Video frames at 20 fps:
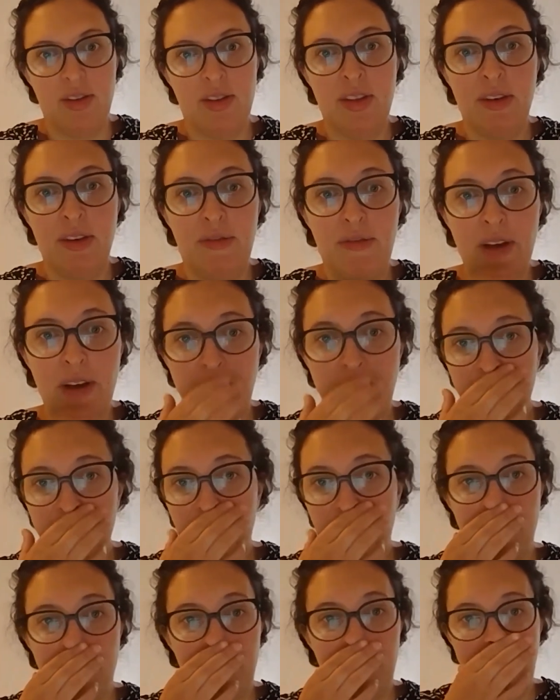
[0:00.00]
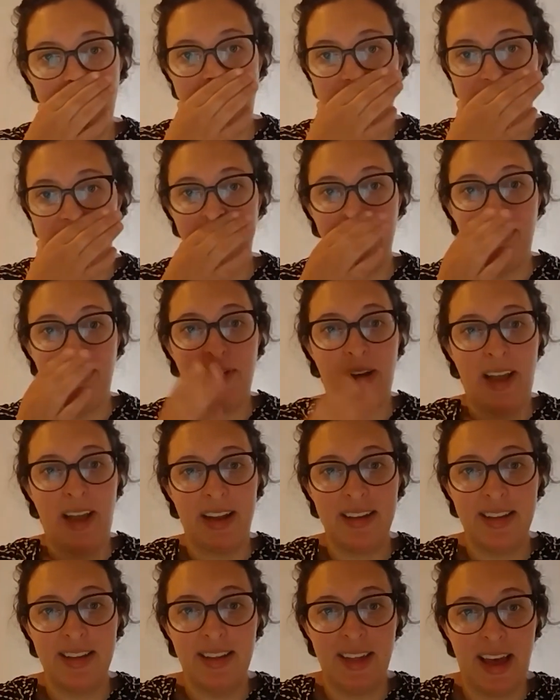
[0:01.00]
the first one is the
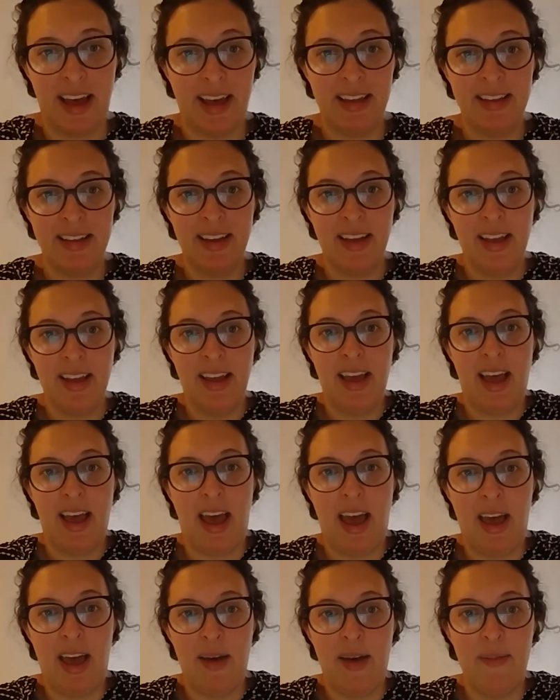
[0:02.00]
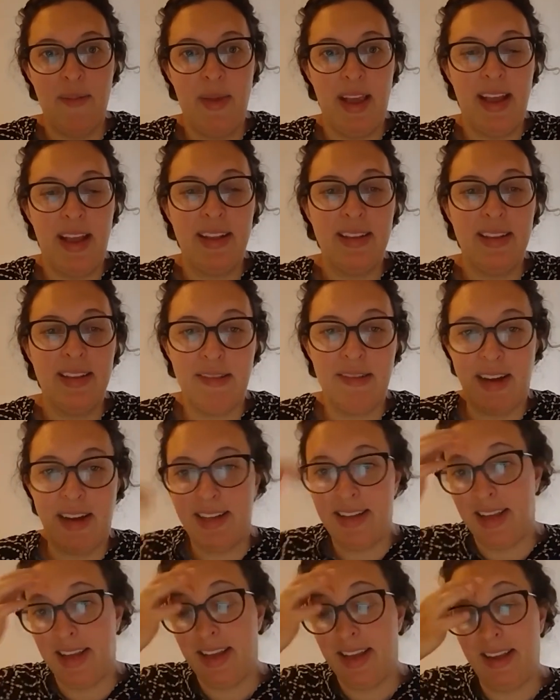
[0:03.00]
fact that
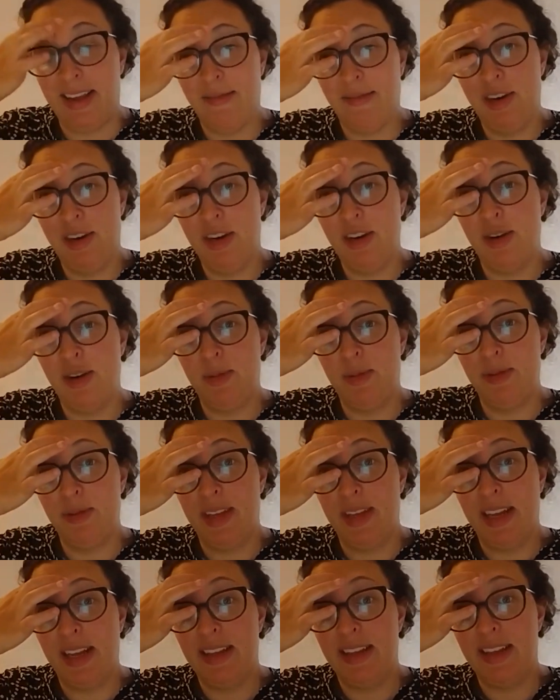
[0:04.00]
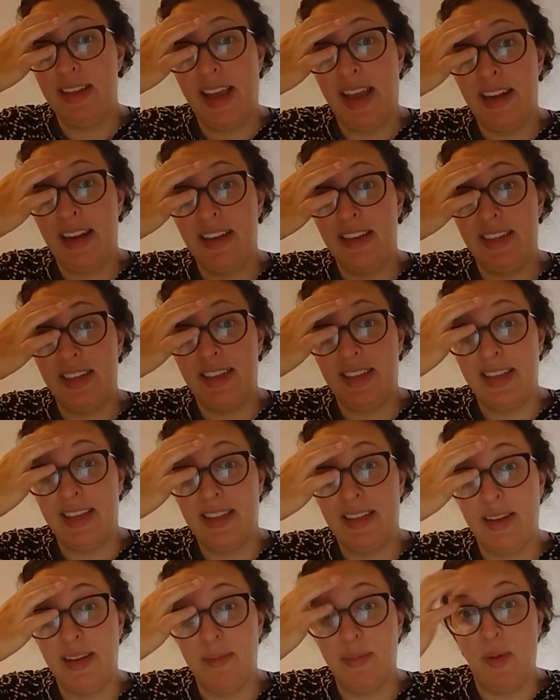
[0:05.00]
integrating renewables into the energy
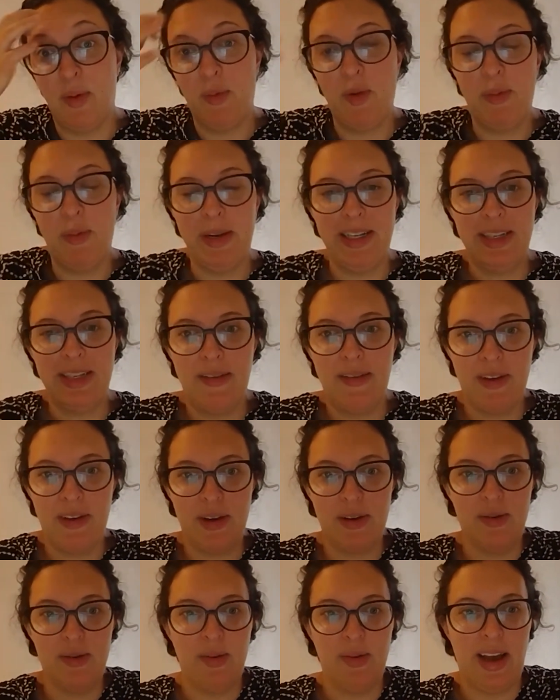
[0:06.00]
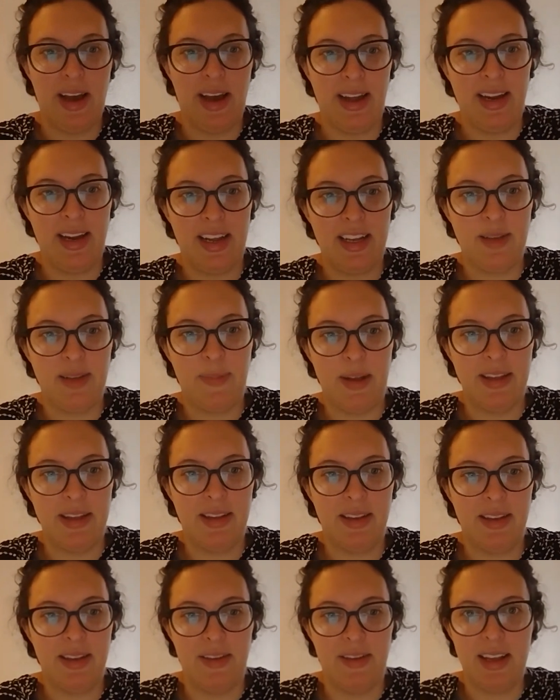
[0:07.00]
system will be difficult and
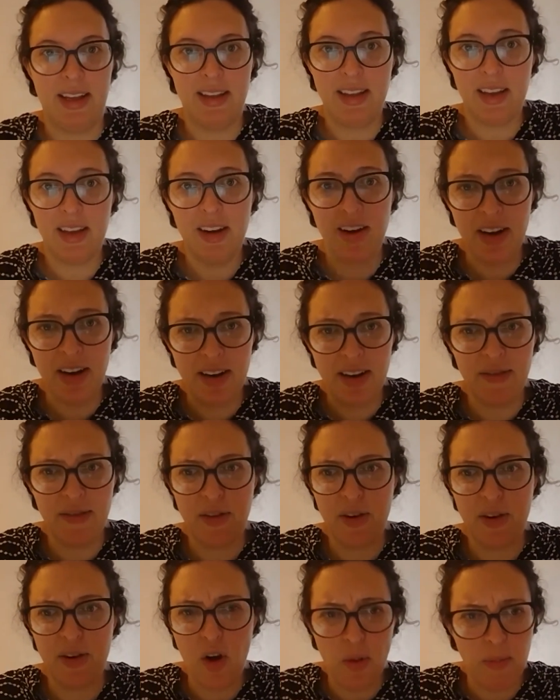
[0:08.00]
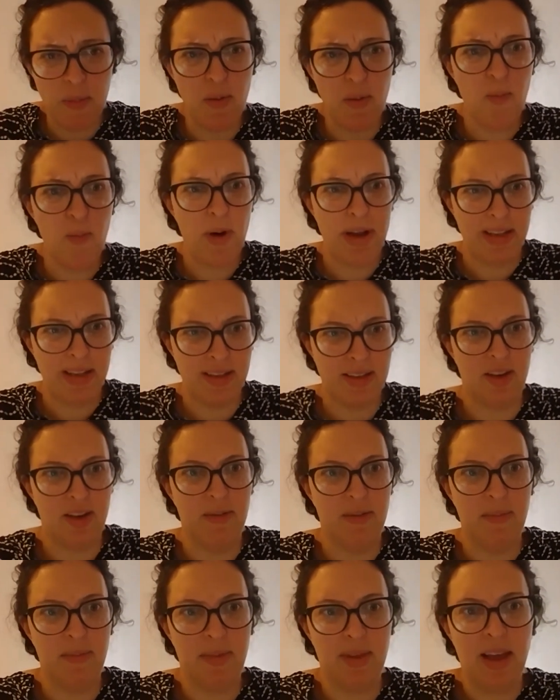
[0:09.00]
expensive is the kind of common
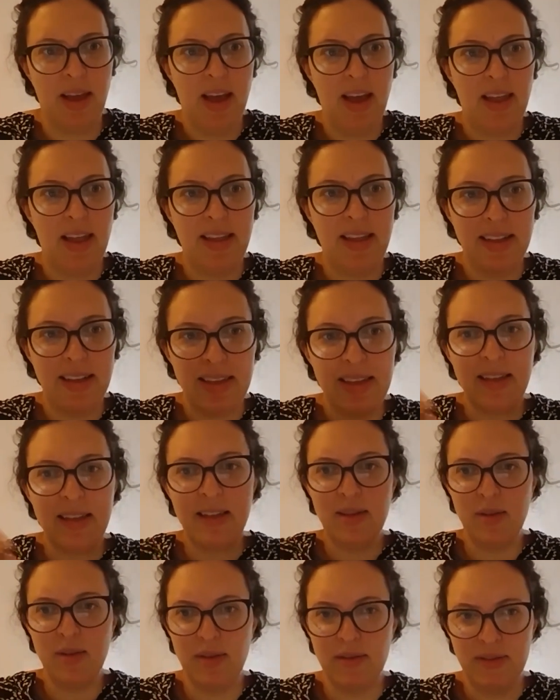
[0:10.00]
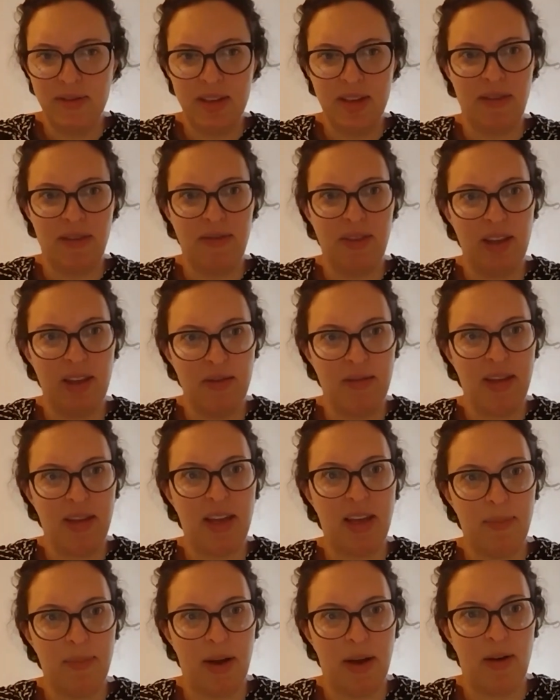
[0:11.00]
wisdom. This is the sort of stuff that you
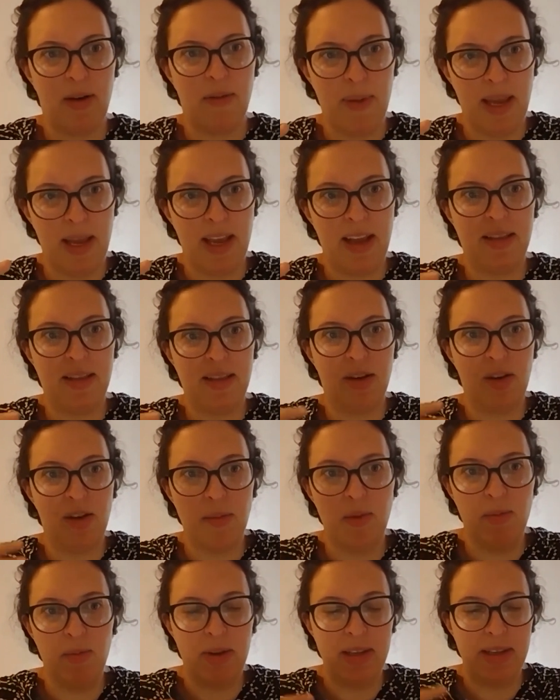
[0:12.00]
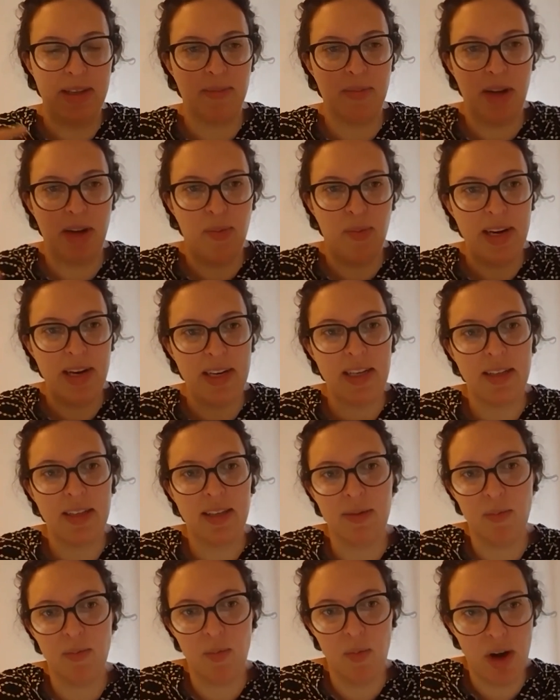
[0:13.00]
think about being the common wisdom. Now, we
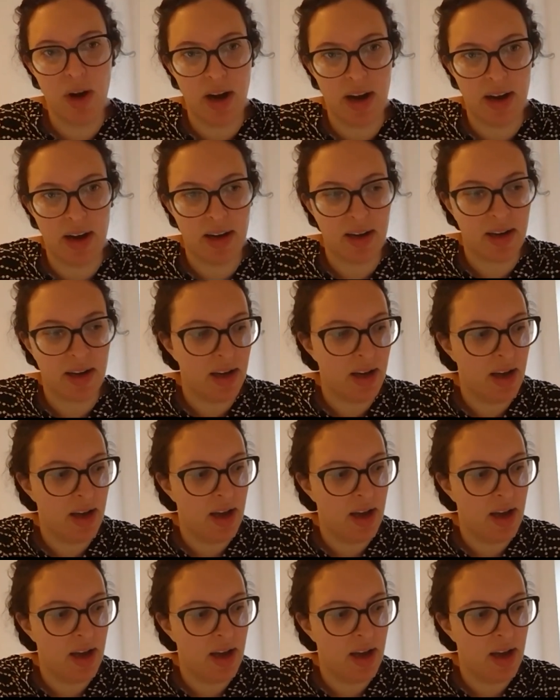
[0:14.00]
did some work